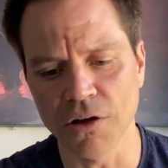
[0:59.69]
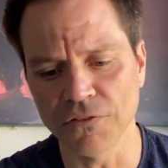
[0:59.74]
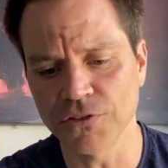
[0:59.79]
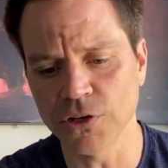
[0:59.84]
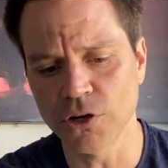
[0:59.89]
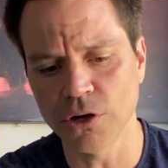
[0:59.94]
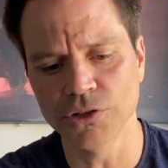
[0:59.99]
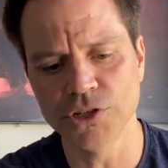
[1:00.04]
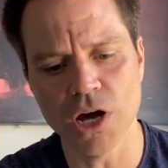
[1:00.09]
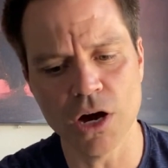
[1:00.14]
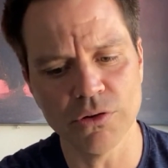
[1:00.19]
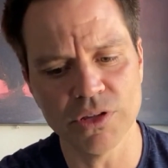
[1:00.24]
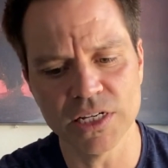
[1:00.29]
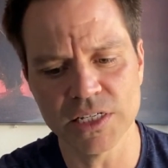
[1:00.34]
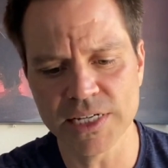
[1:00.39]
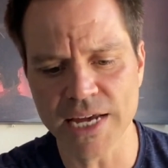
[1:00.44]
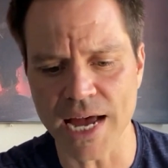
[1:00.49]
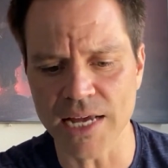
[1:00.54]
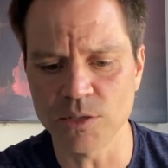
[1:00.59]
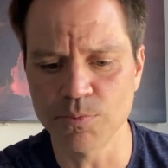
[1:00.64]
If you don't know this
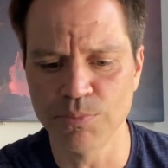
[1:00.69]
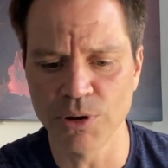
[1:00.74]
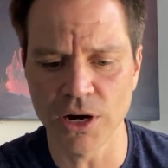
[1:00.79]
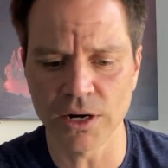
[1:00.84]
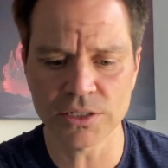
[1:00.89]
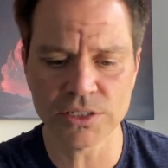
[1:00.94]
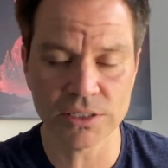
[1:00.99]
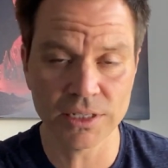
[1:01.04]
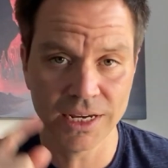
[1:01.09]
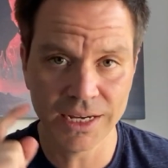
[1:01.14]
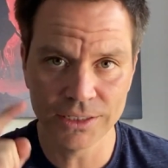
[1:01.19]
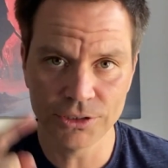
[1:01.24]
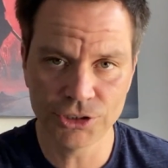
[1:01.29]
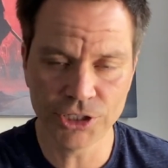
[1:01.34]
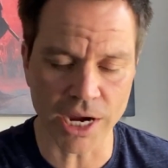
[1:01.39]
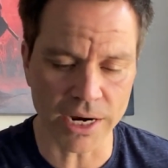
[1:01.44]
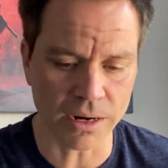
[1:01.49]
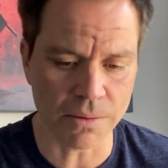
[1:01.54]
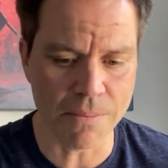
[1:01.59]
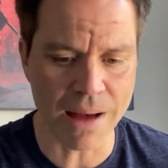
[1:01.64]
guy's books,
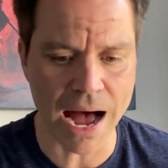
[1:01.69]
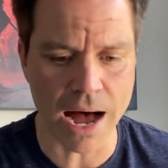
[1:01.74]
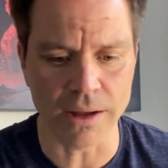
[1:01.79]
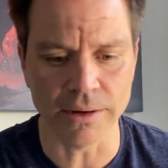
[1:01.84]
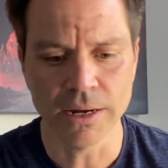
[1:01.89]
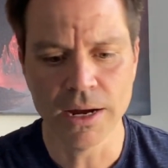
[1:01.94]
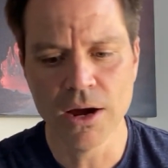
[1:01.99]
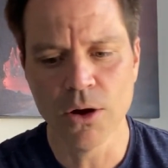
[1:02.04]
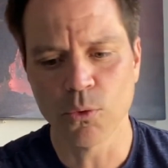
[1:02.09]
check him out.